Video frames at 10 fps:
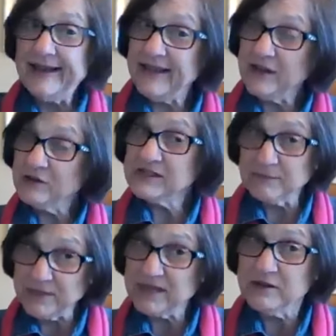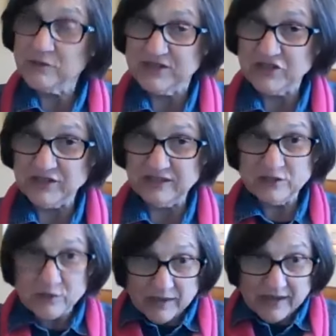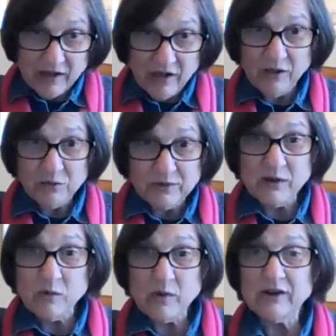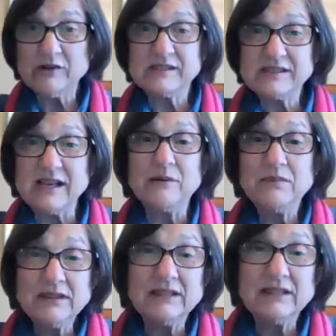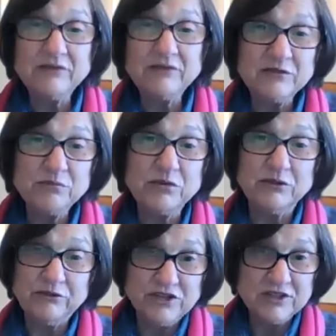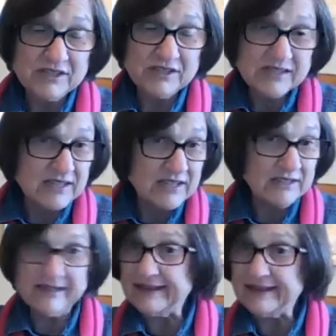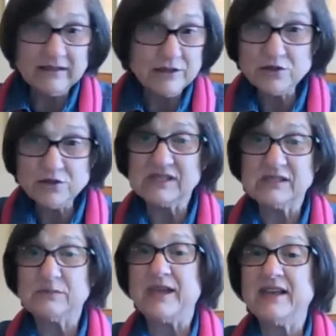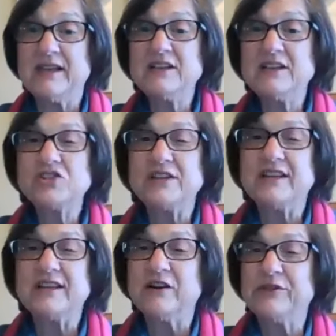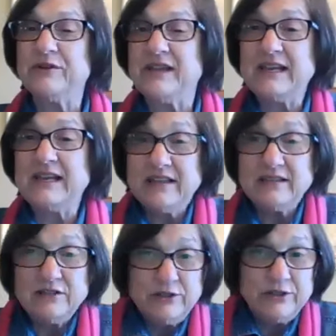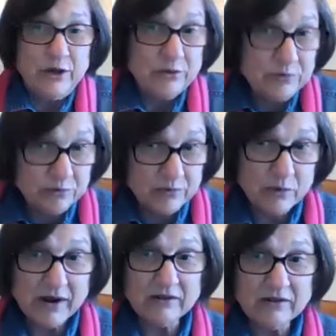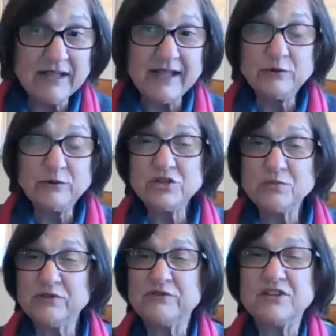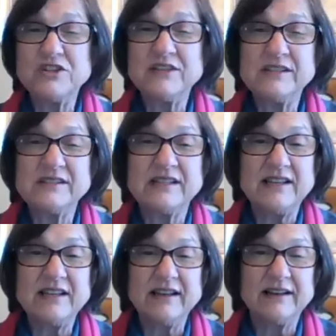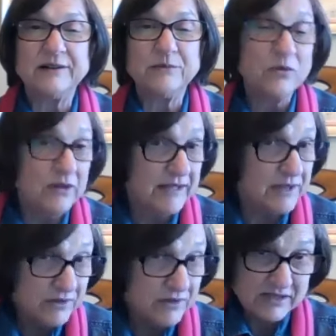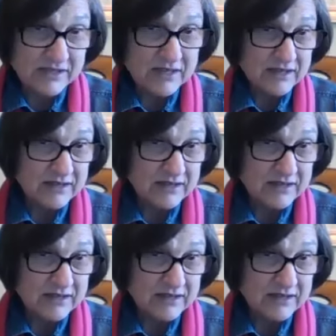here's a big question Do they all require some level of proficiency in like English or Spanish? And are there any that don't require language proficiency um, or literacy?